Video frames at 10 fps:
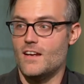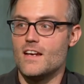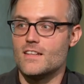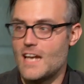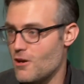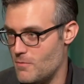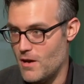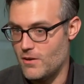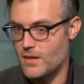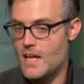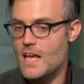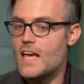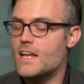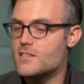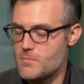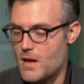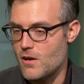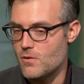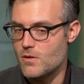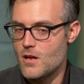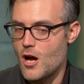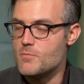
it and care about it, it is about